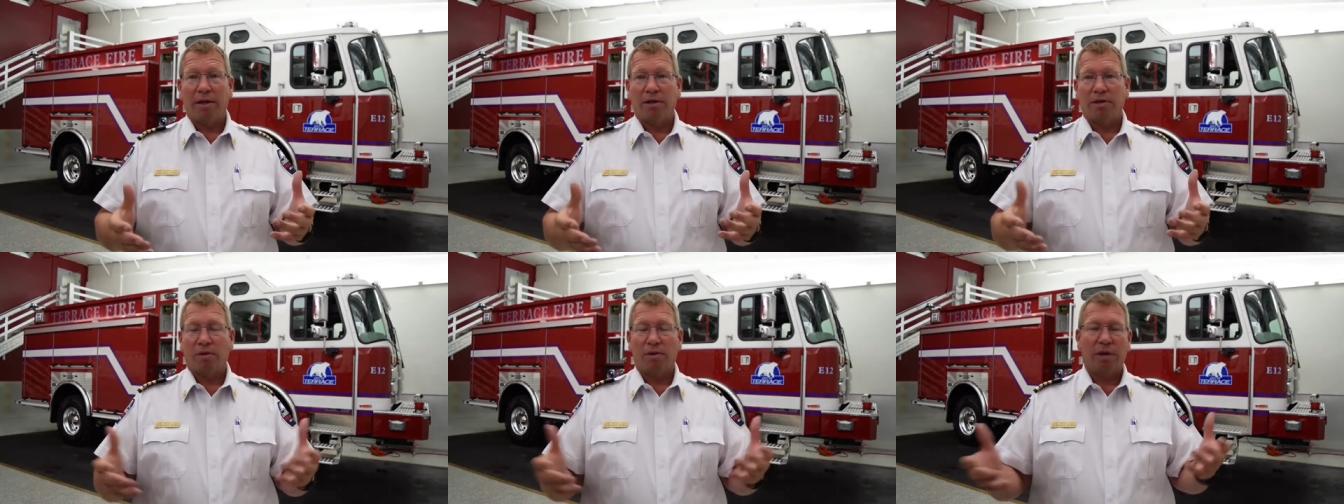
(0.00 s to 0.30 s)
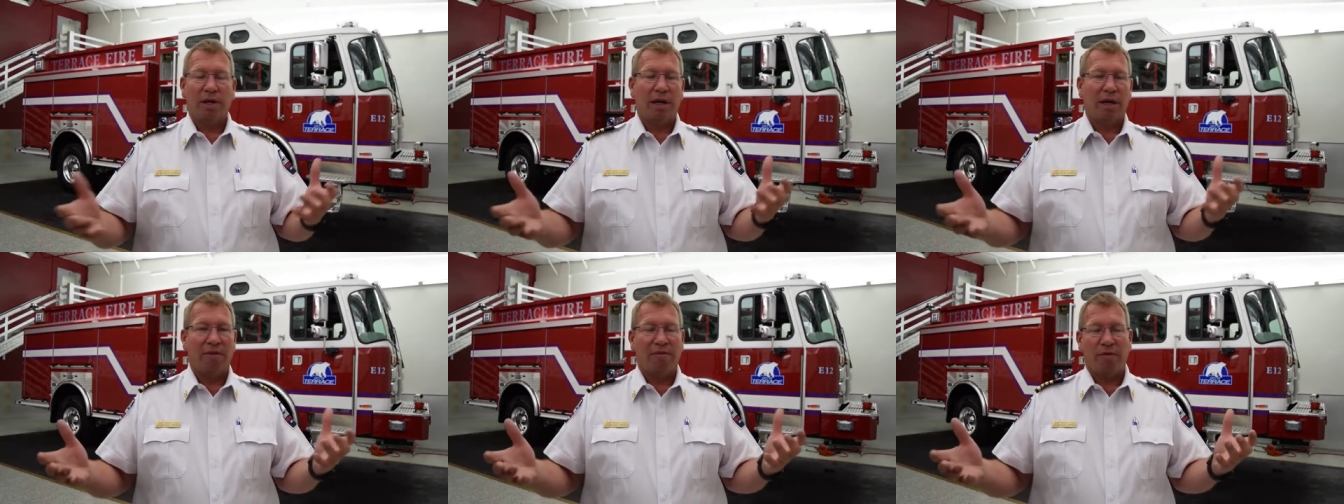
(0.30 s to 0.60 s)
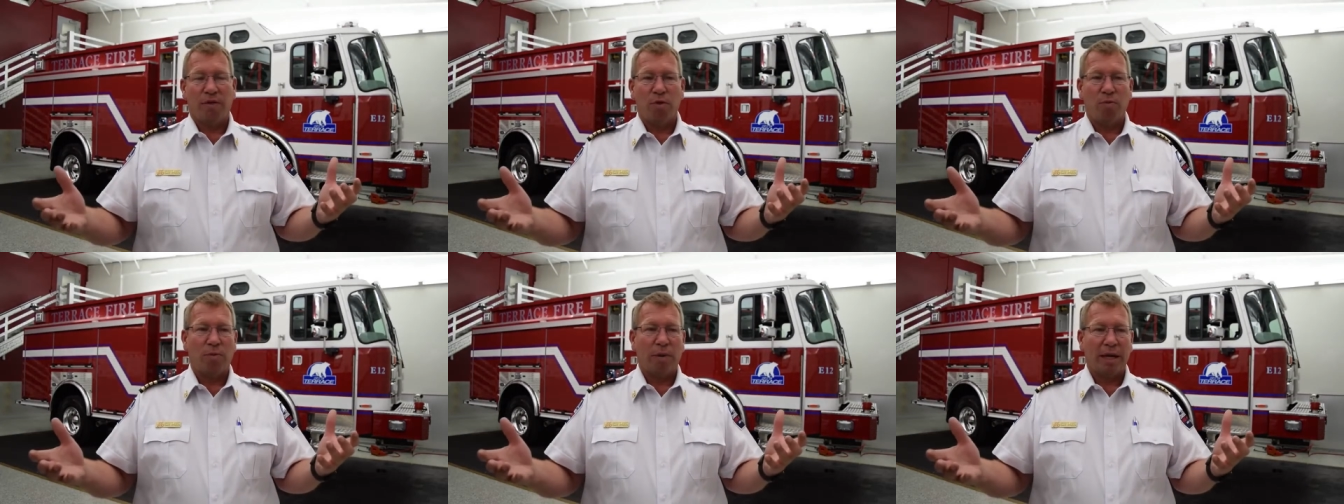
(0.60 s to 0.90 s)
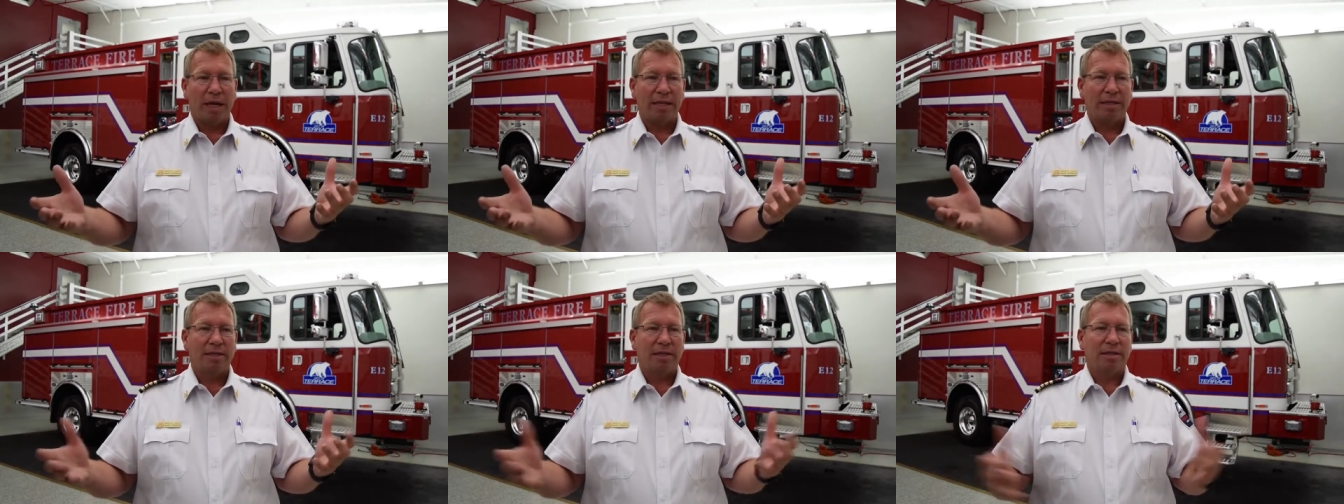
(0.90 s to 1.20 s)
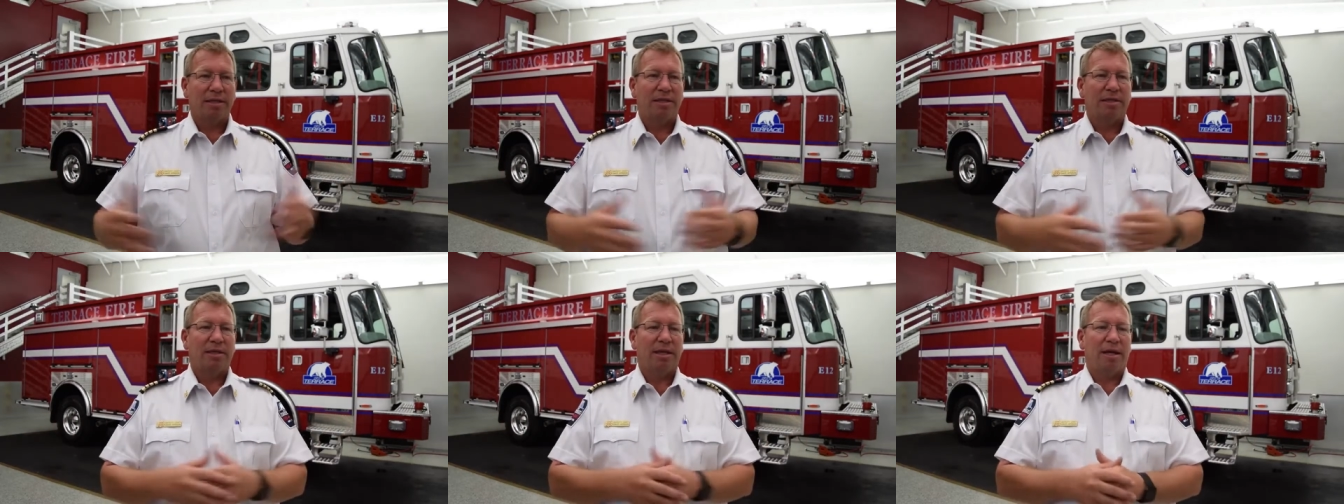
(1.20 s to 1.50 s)
It's only in a few
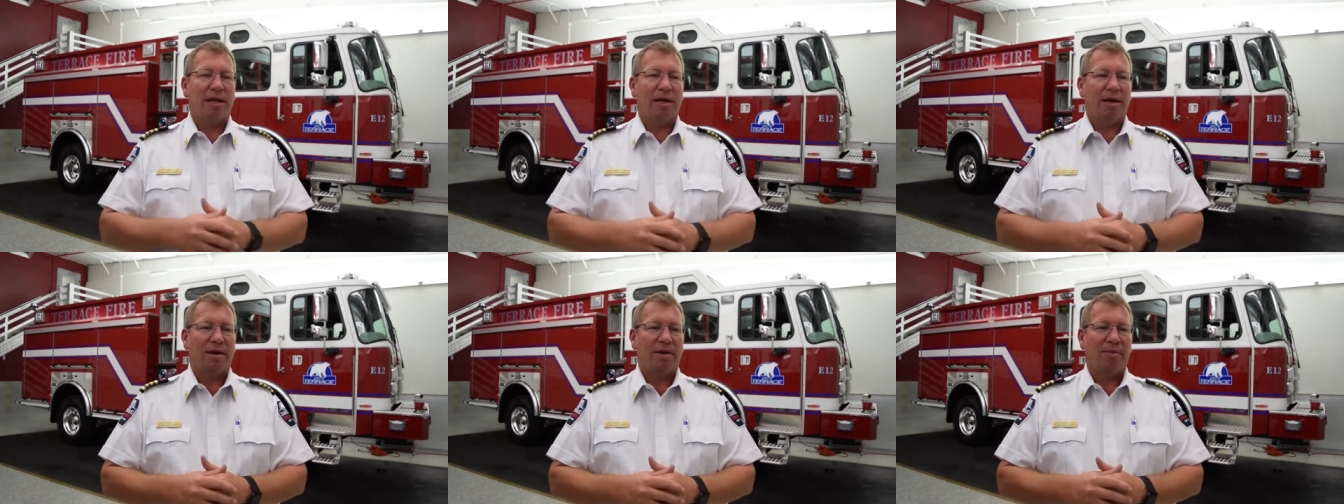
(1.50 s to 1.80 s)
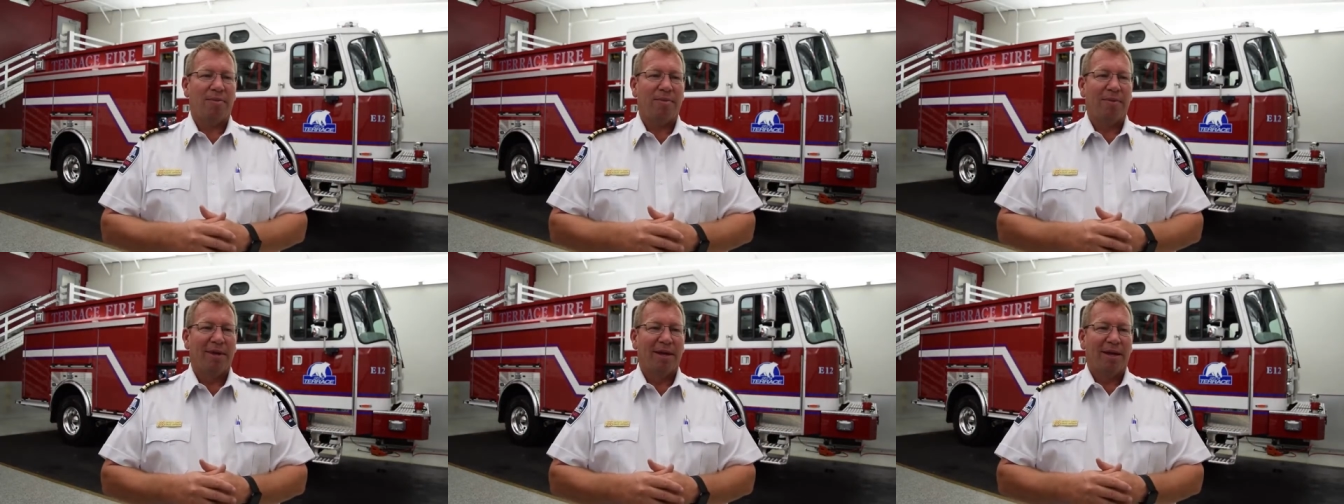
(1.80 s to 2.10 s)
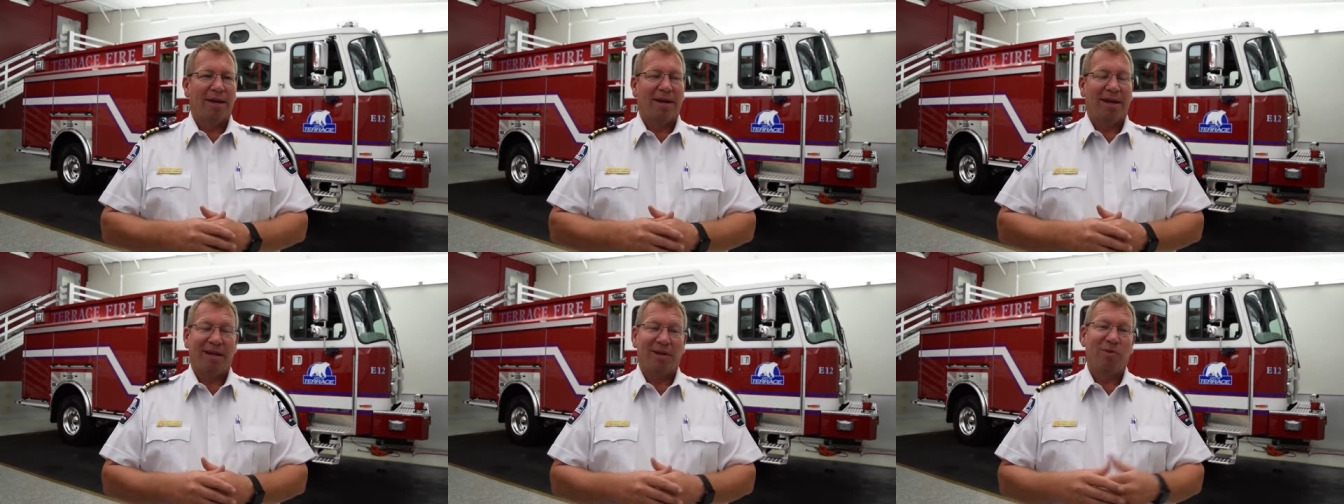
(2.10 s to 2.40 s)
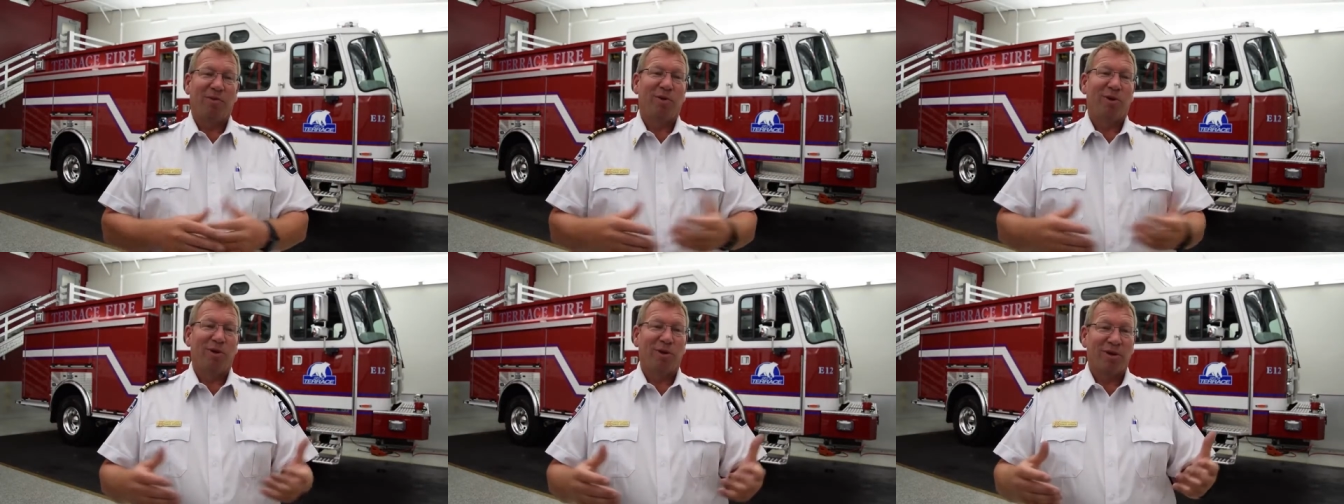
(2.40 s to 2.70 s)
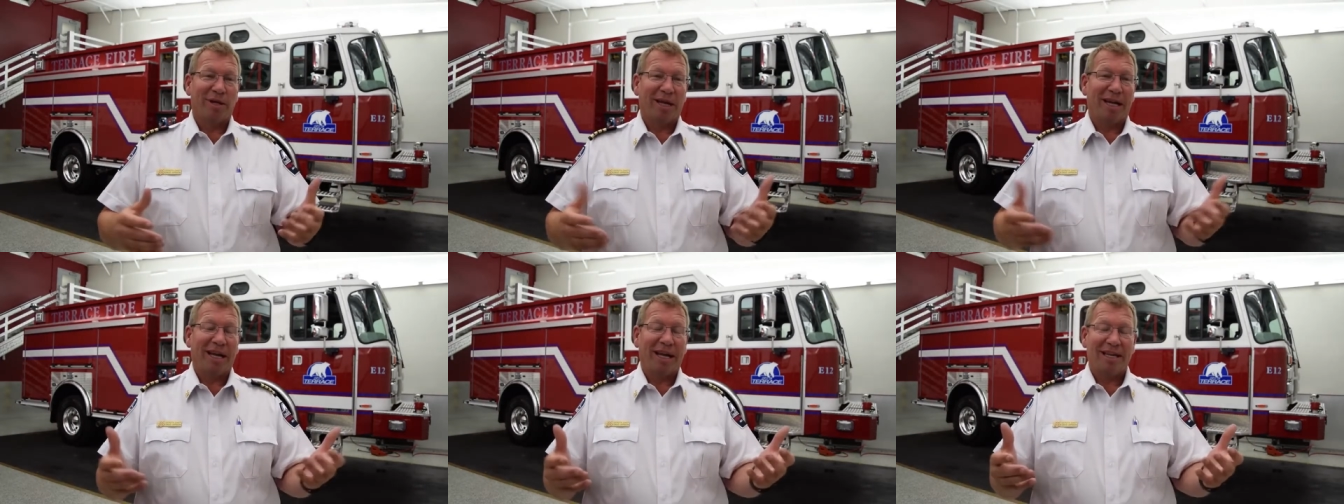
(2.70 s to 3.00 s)
places in the
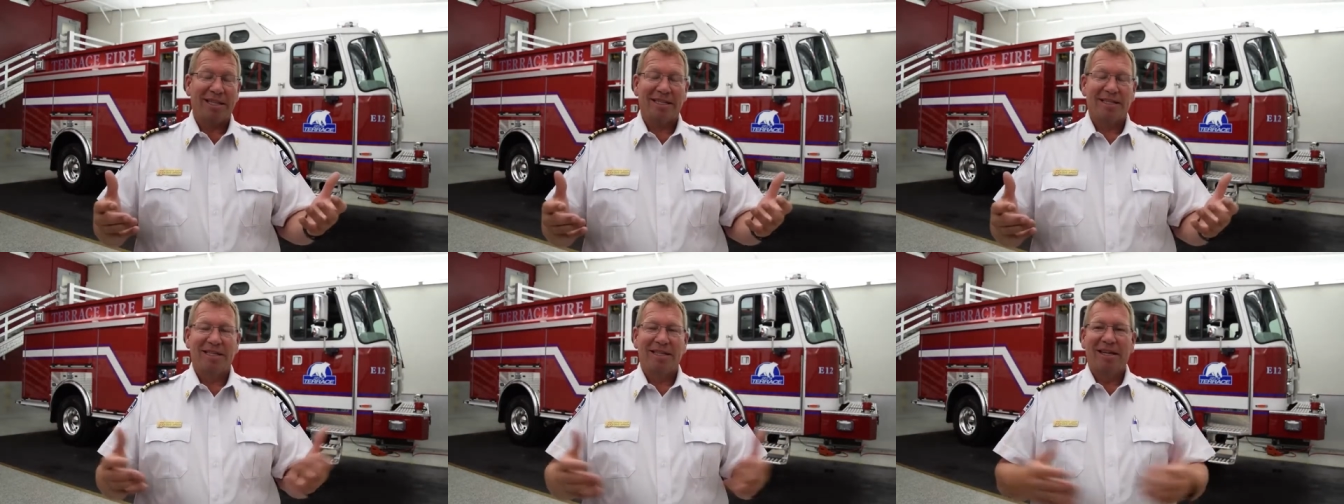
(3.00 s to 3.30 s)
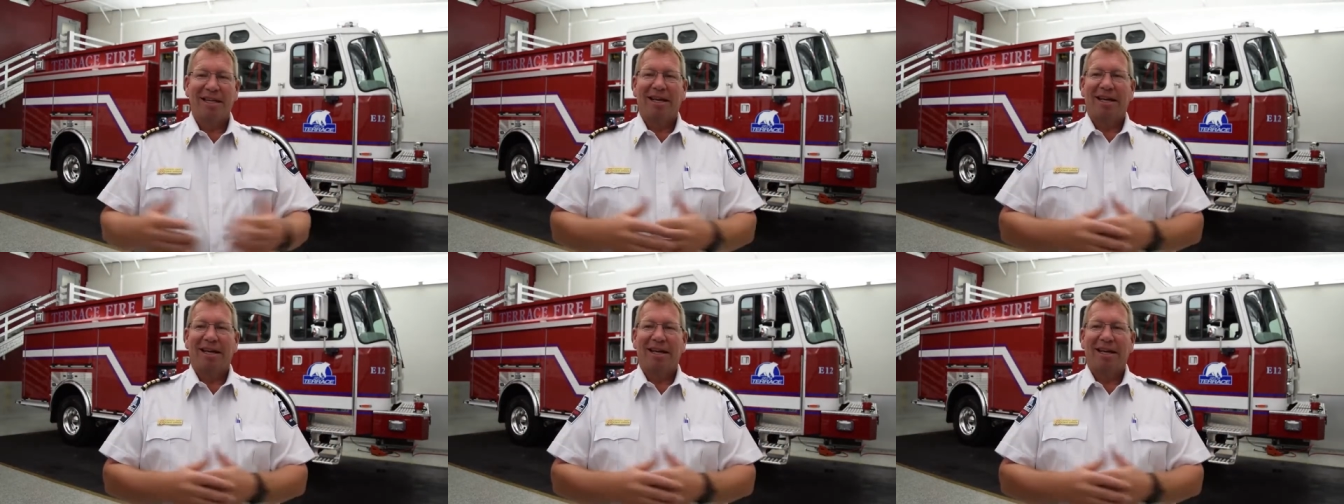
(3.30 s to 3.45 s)
world, I guess.